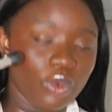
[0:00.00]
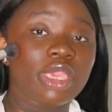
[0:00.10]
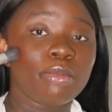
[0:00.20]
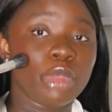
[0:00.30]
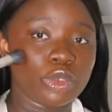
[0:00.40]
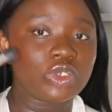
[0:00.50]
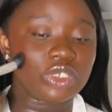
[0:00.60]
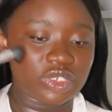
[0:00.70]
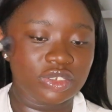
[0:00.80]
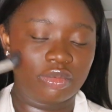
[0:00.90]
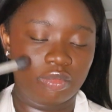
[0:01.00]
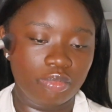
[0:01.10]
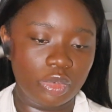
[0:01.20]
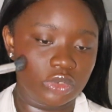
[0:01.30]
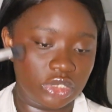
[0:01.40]
not emotion,
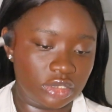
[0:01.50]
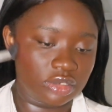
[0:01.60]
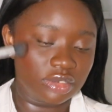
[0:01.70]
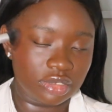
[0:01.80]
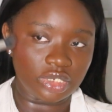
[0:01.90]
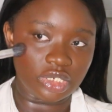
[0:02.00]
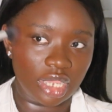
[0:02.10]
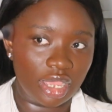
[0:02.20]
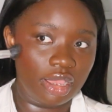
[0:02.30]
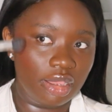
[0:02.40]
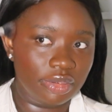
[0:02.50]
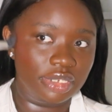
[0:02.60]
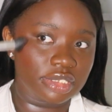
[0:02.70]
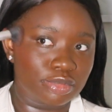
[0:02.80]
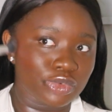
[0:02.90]
motion.
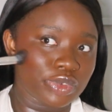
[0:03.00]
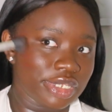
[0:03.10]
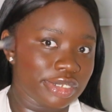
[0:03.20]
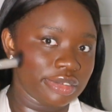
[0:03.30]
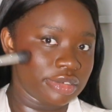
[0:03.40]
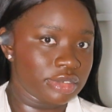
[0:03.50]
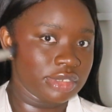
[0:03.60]
Child, it's morning.